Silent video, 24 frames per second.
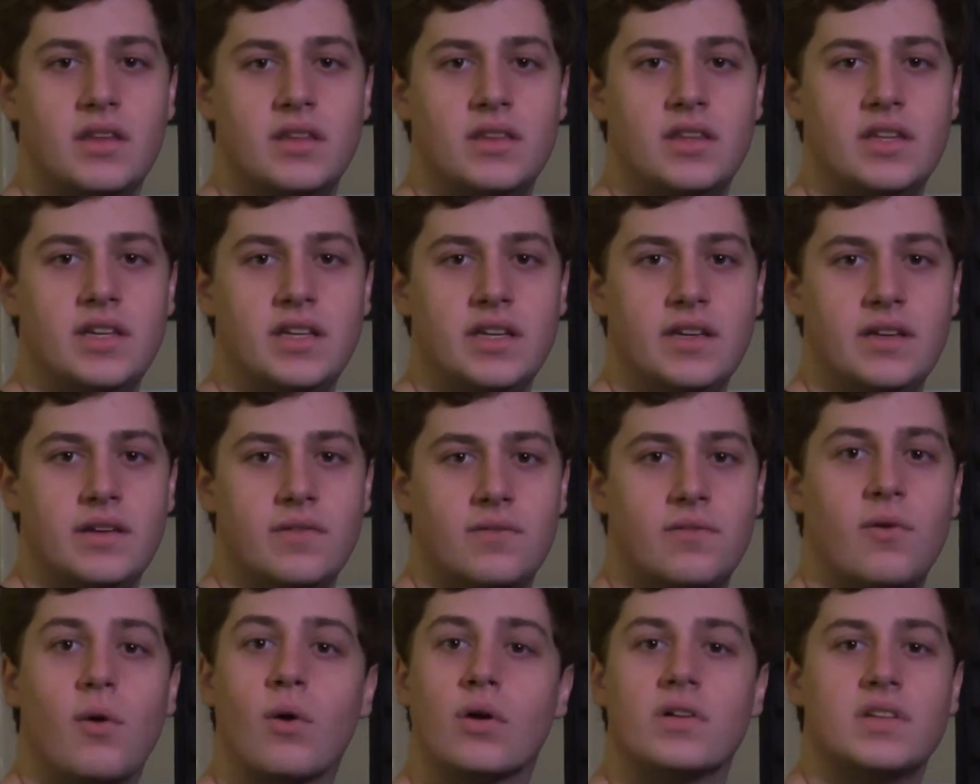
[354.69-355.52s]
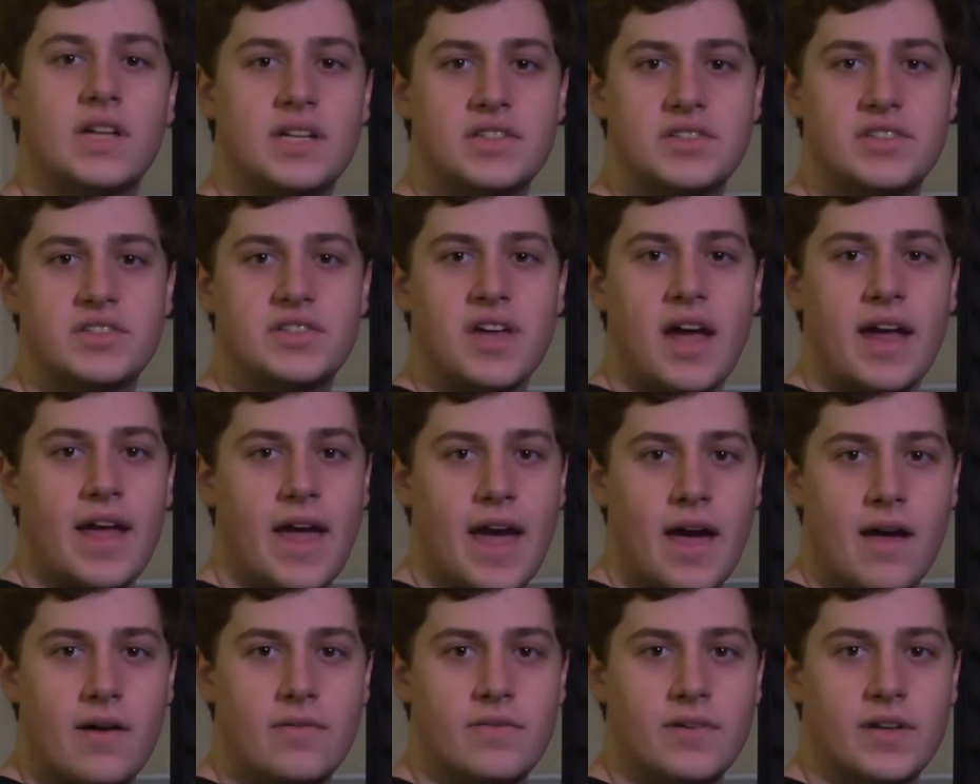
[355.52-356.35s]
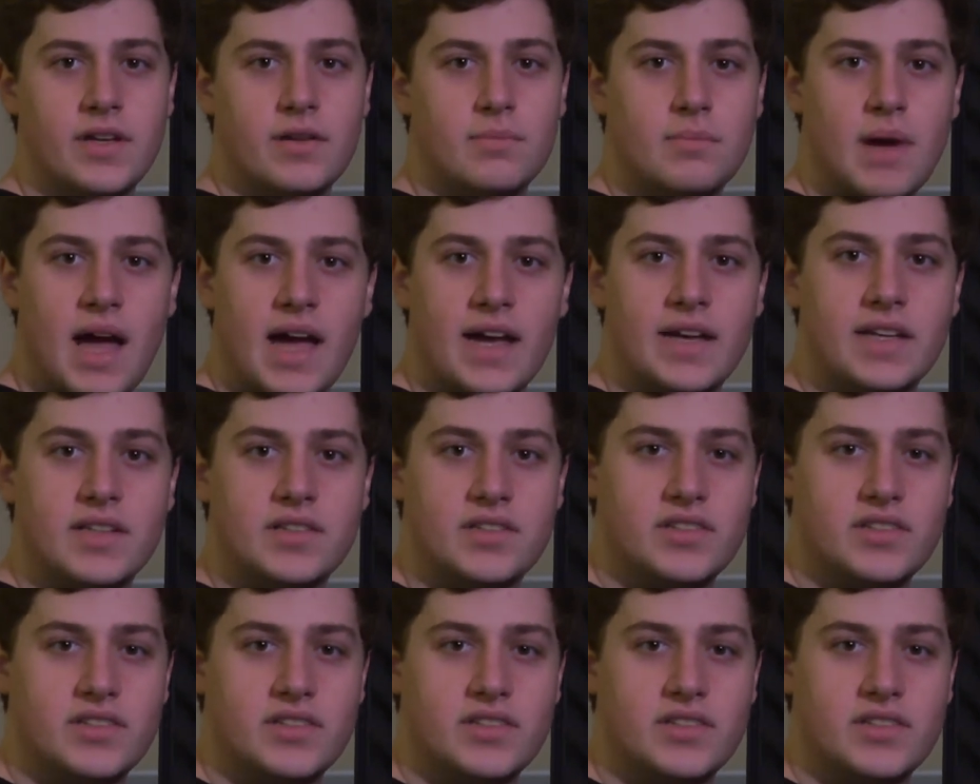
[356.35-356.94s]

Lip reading: the 4 lenses I have in my